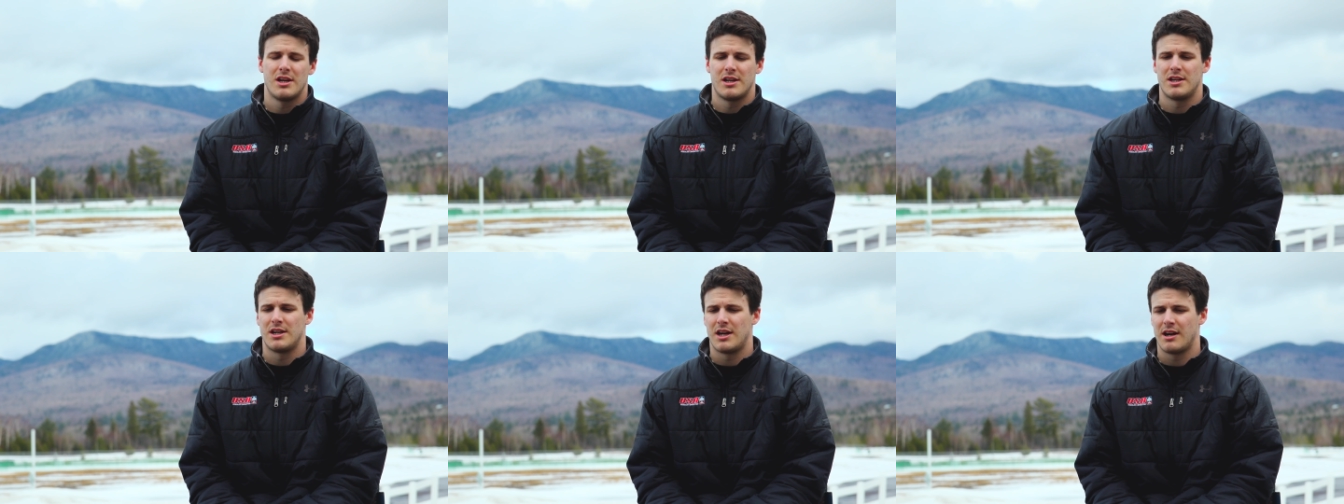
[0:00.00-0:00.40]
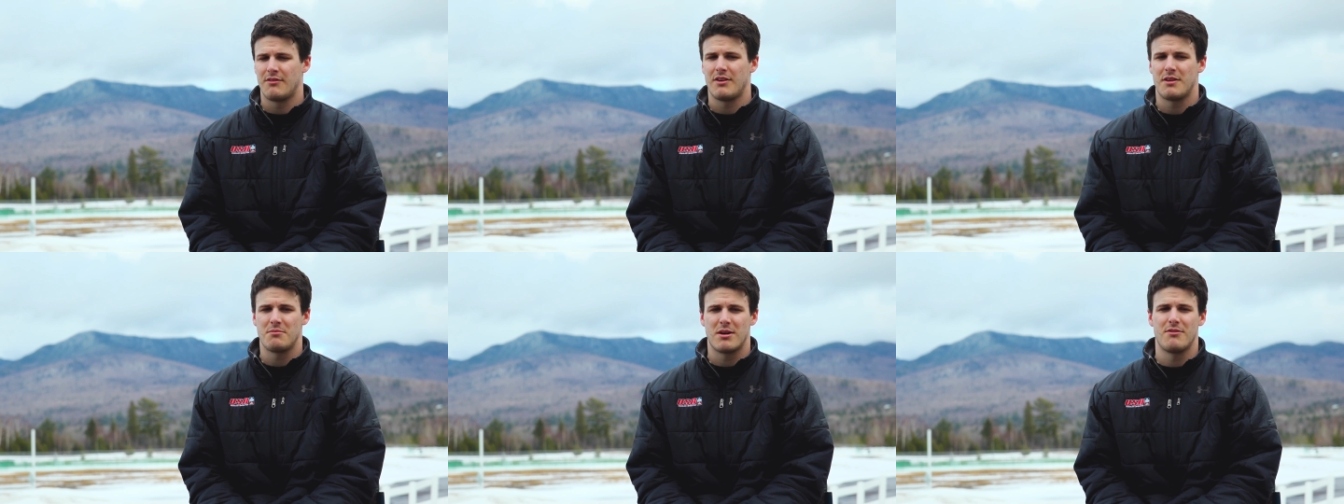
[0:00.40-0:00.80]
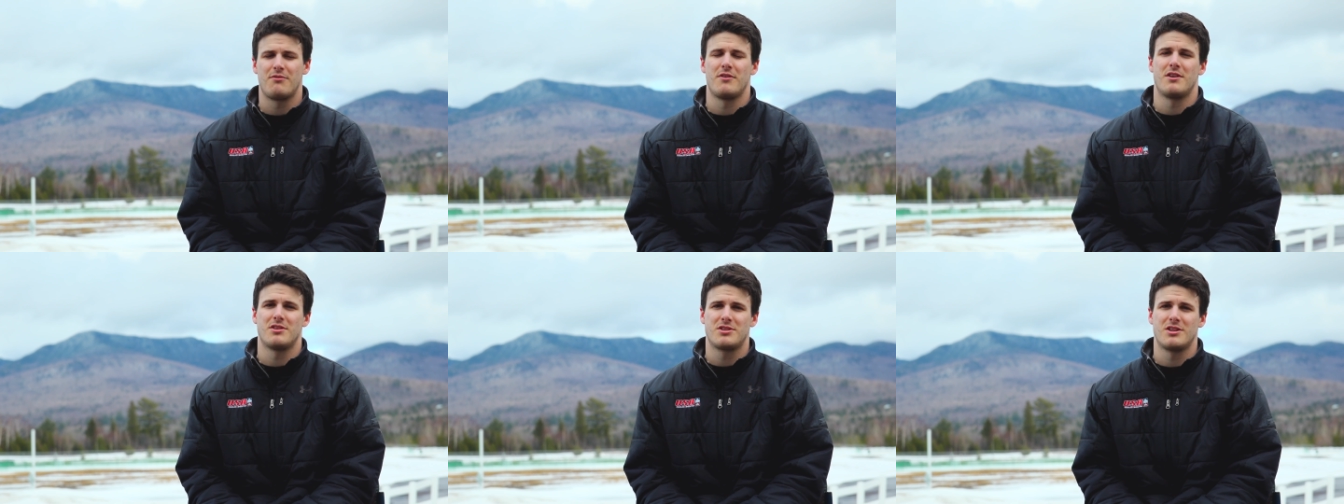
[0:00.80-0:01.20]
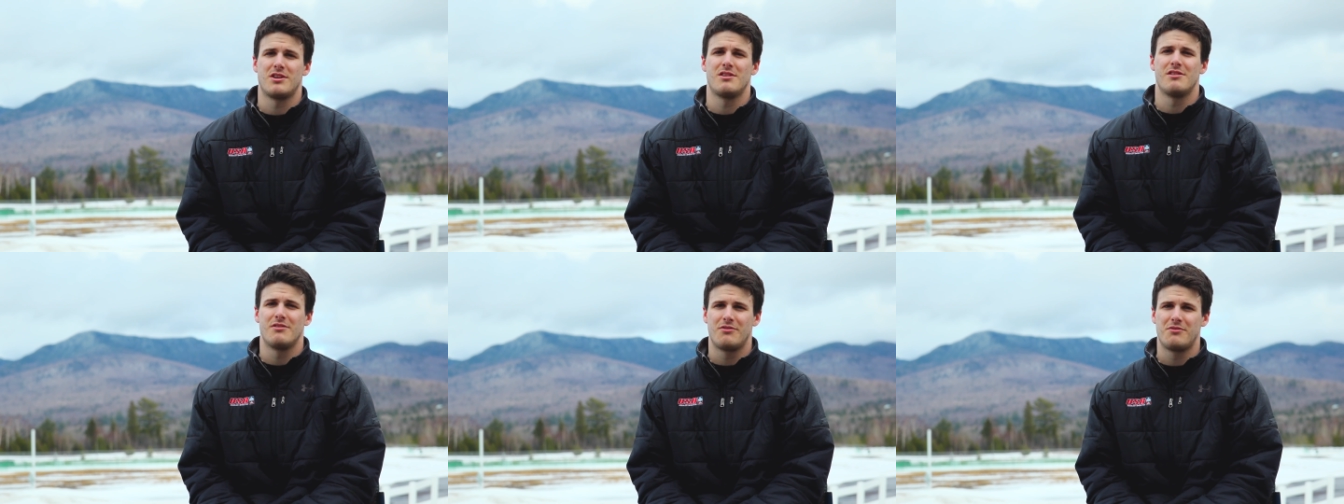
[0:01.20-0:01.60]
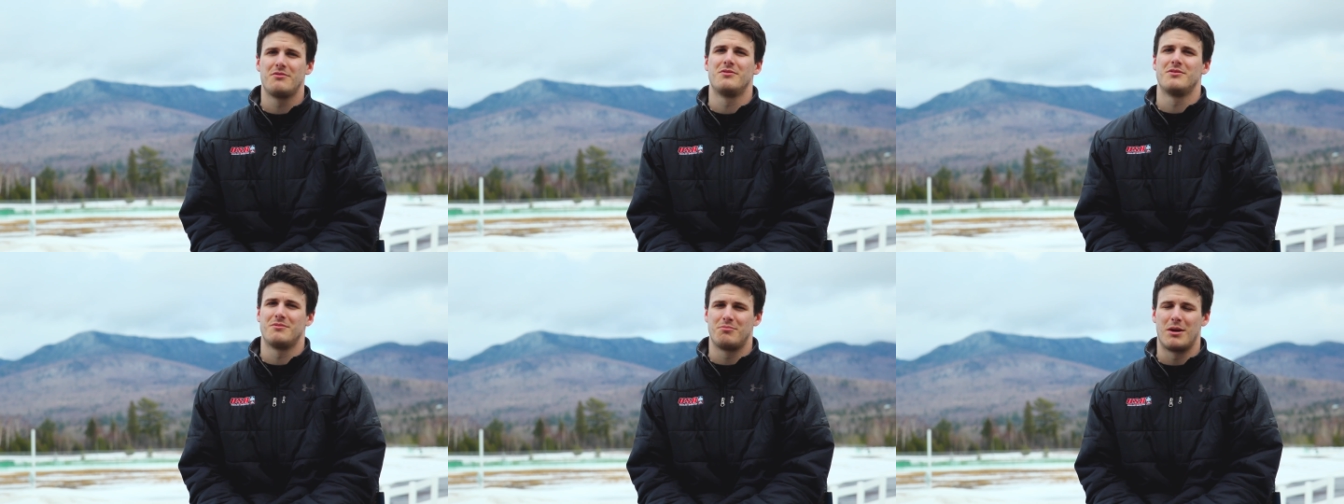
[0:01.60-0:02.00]
Uh, I've had my fair share of
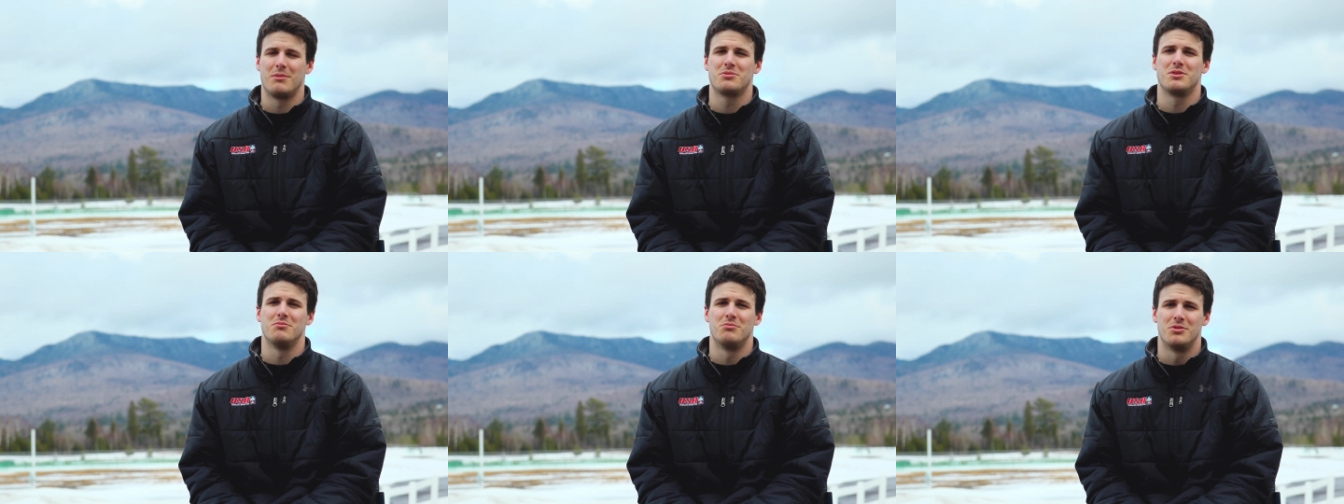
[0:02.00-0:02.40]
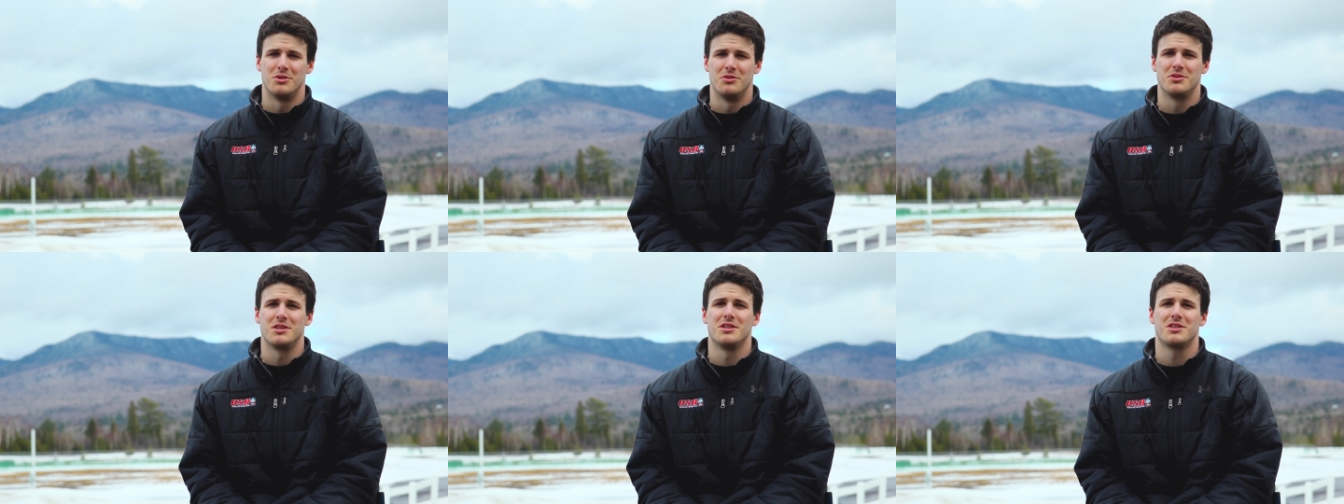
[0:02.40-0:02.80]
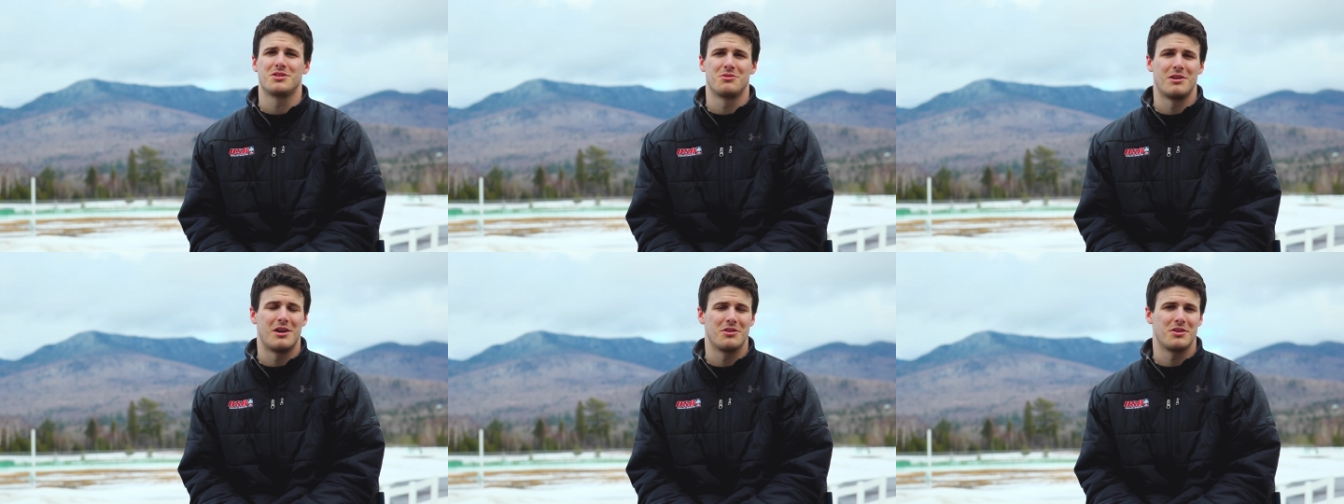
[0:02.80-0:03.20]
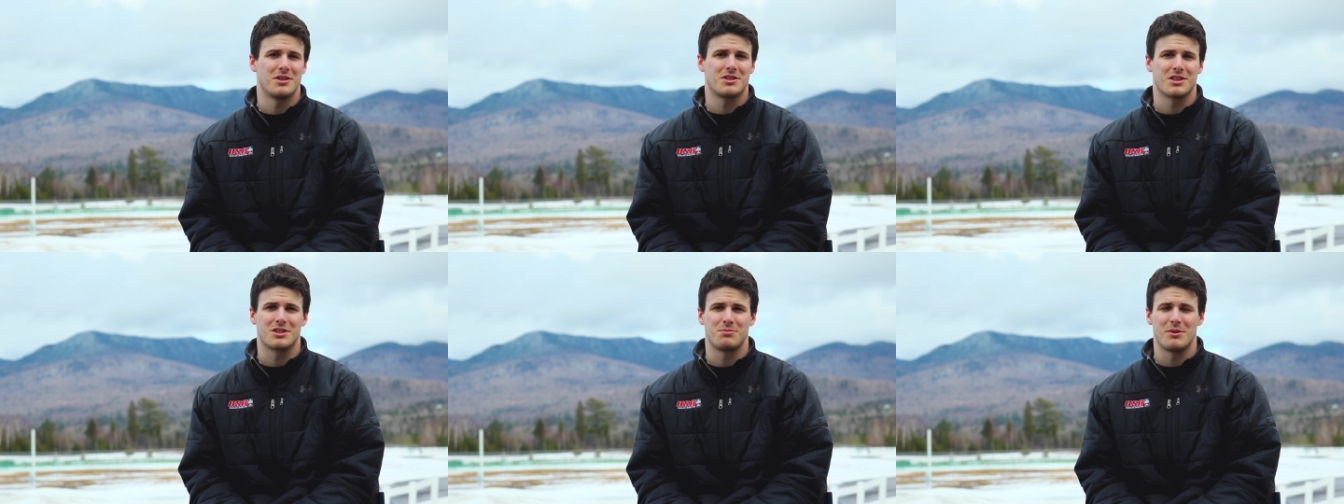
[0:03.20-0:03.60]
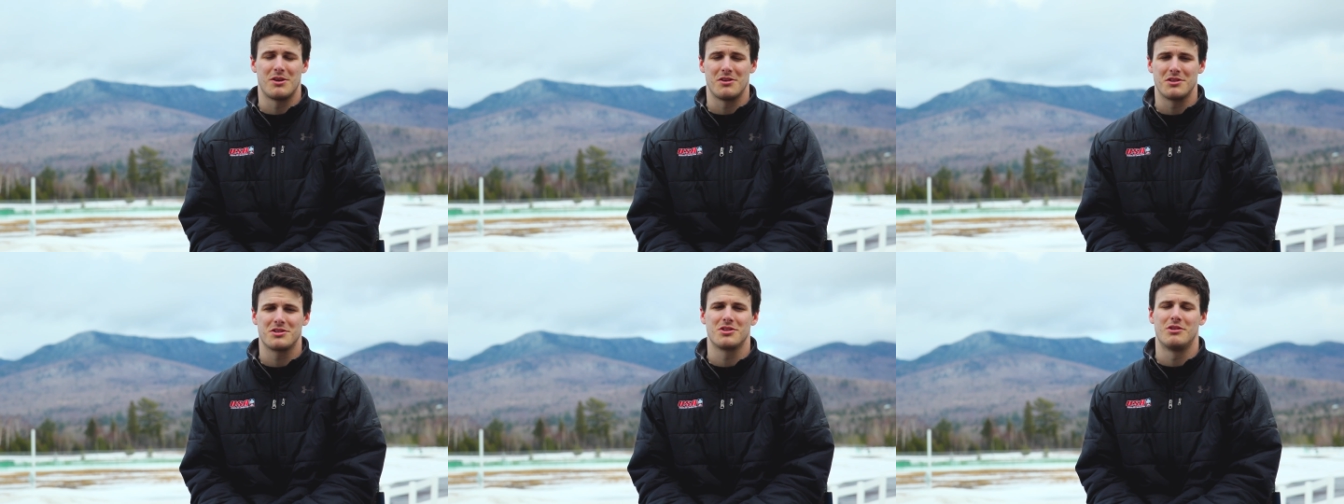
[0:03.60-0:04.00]
bumps and bruises throughout this
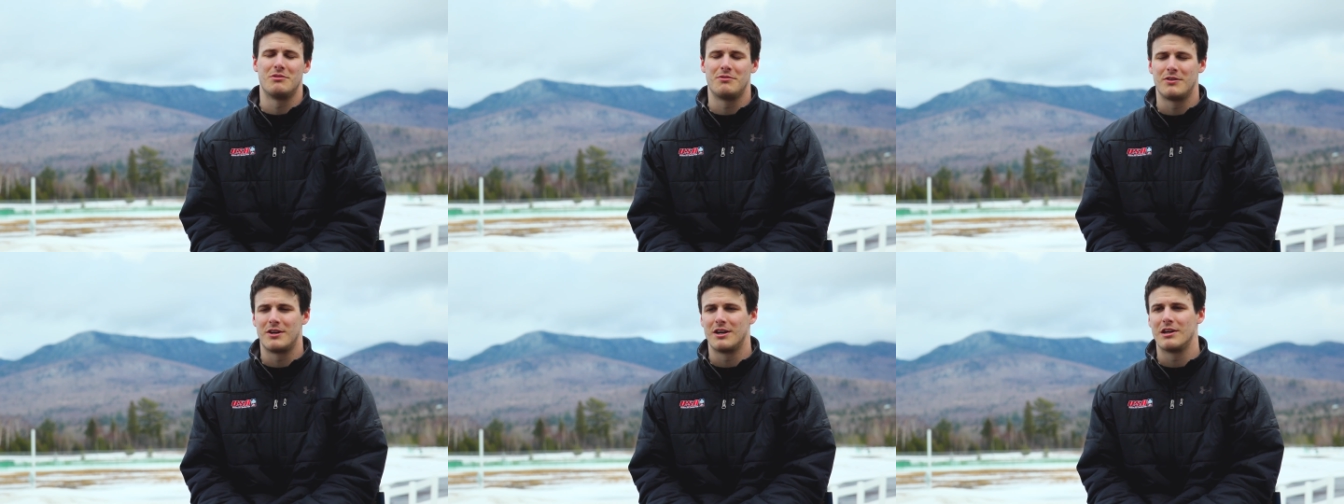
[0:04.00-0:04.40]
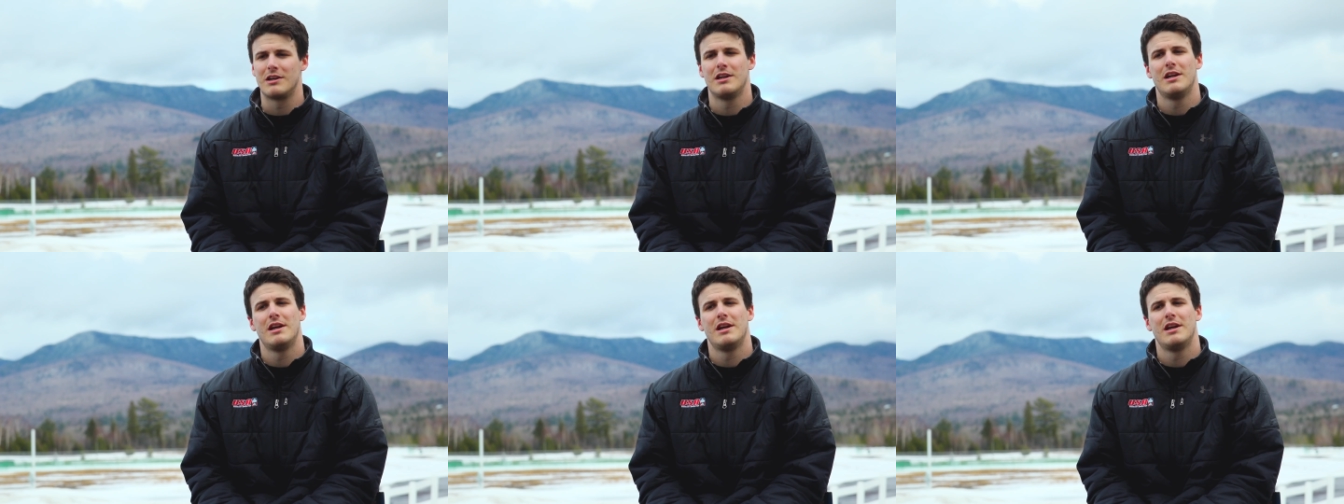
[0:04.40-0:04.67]
experience so far.